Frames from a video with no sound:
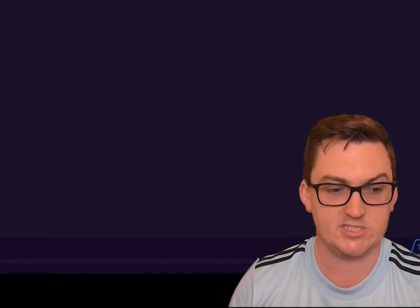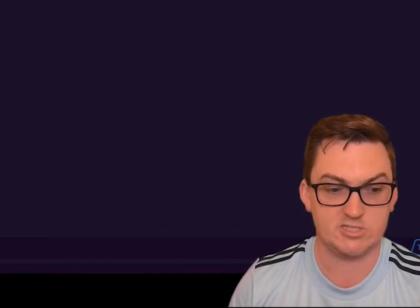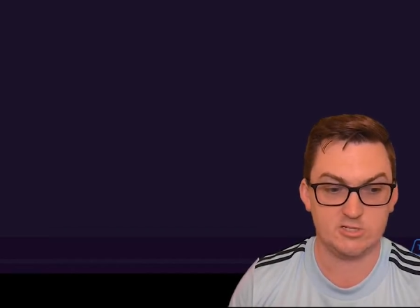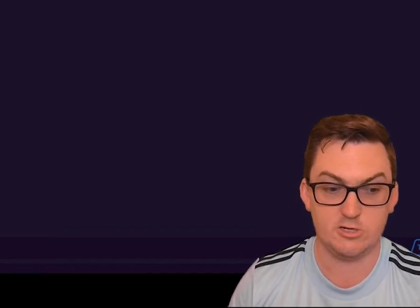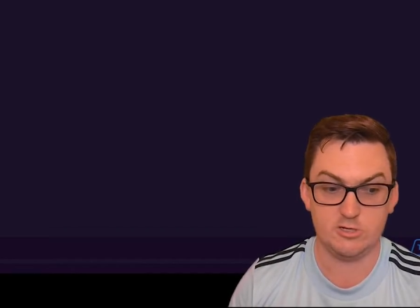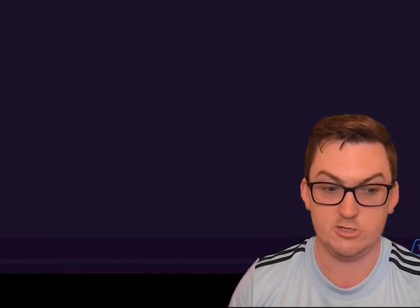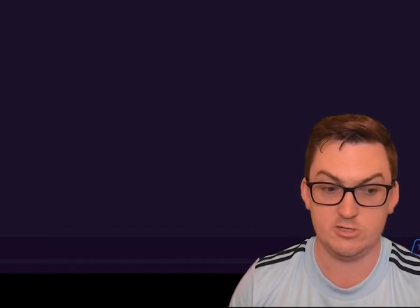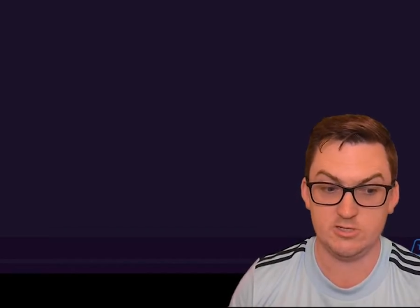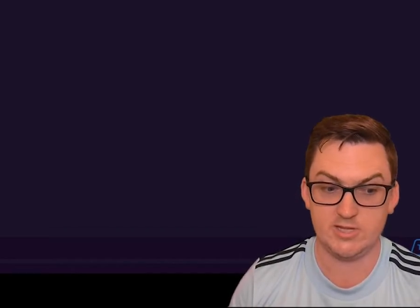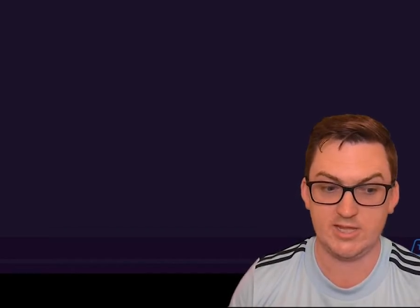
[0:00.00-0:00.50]
So
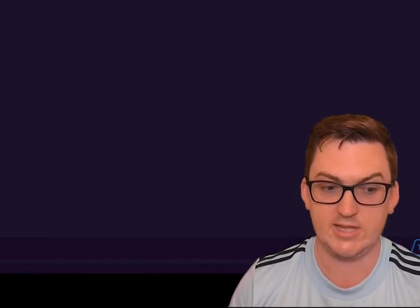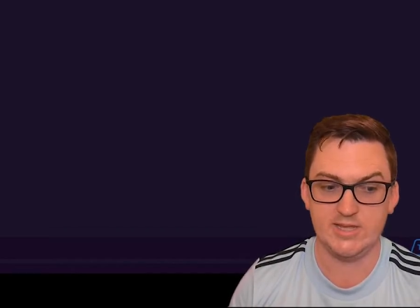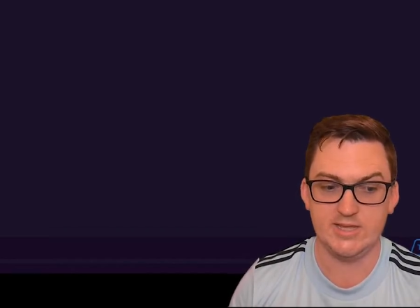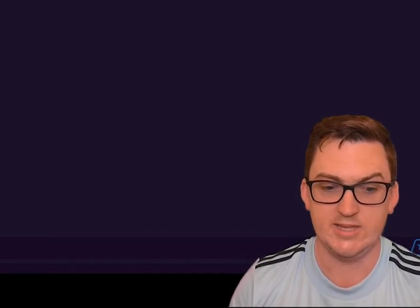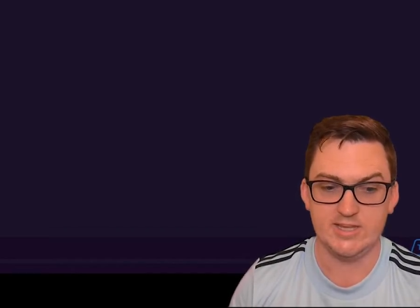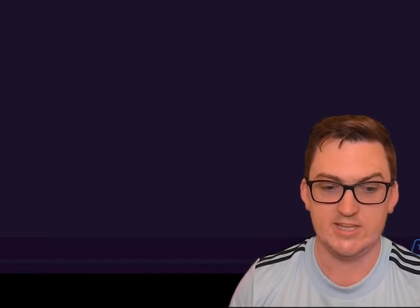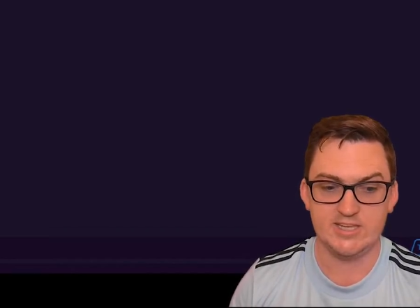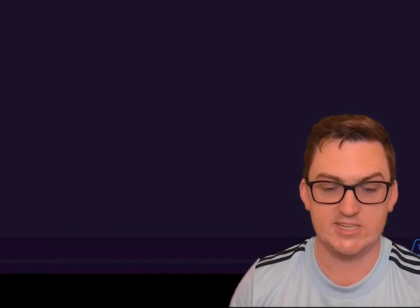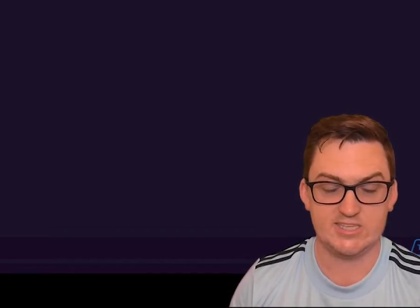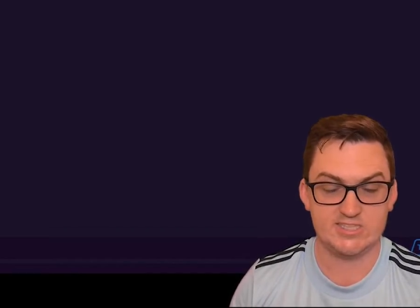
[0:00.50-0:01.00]

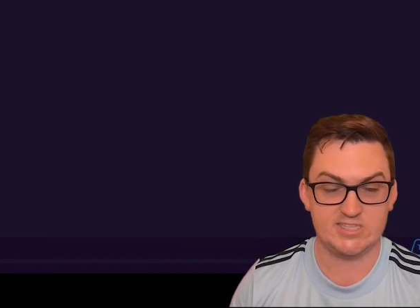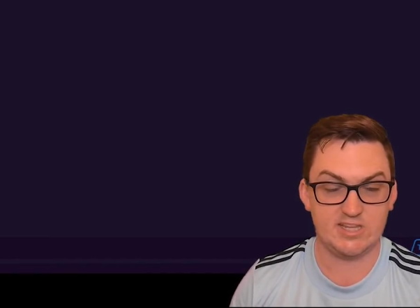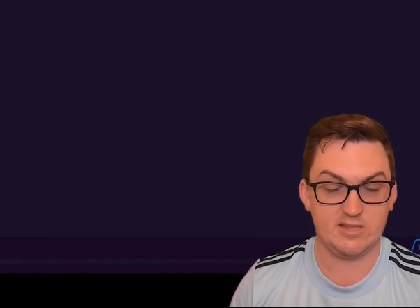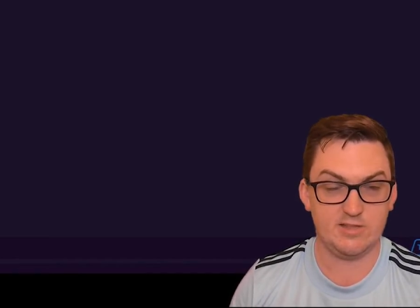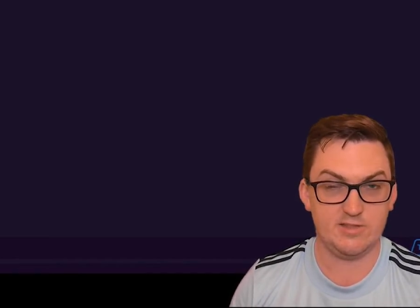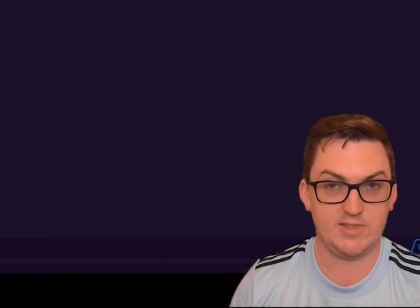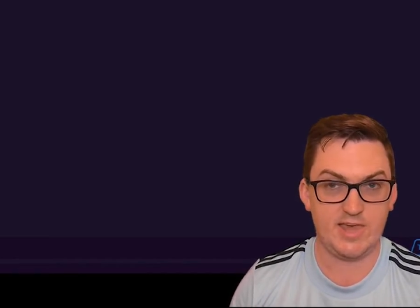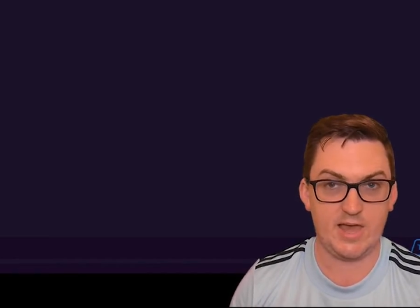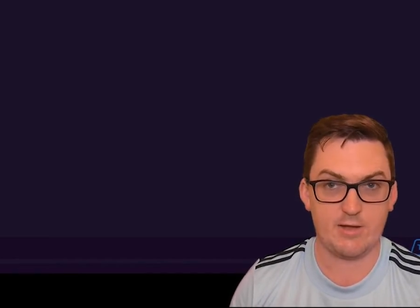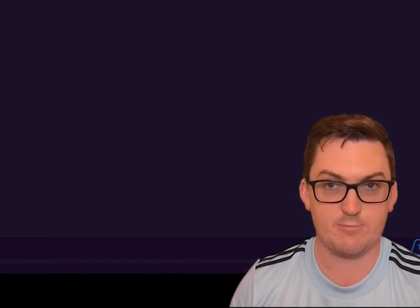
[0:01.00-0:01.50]
certainly
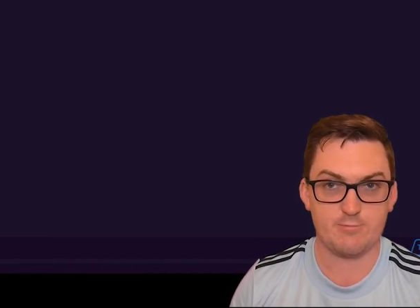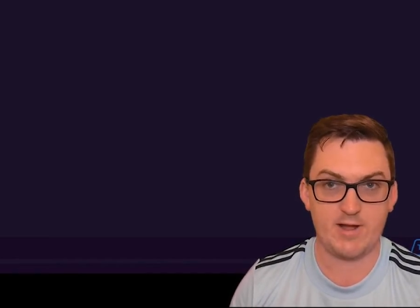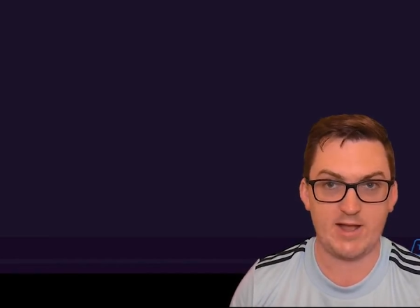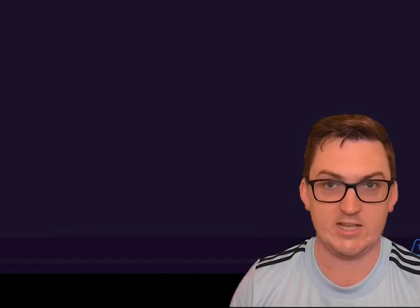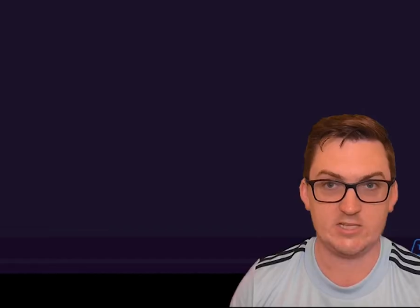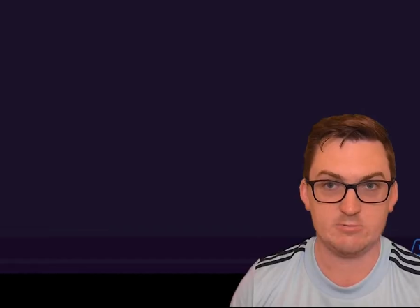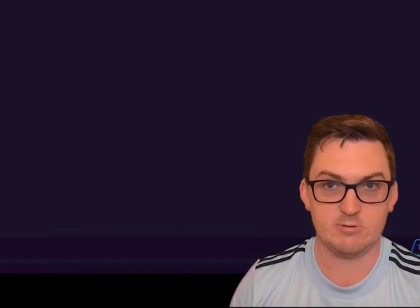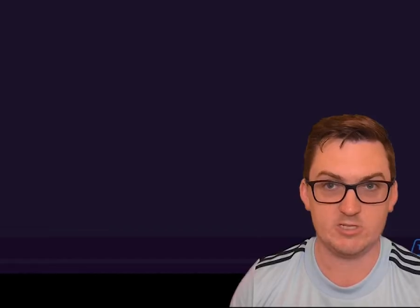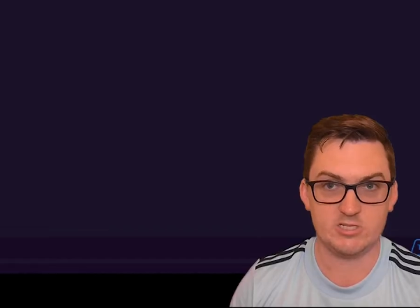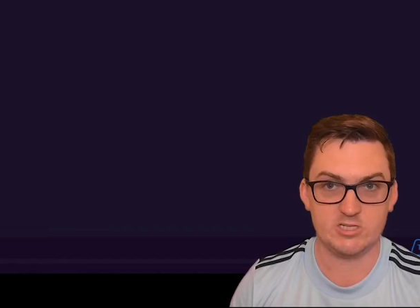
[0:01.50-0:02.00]
still in that race,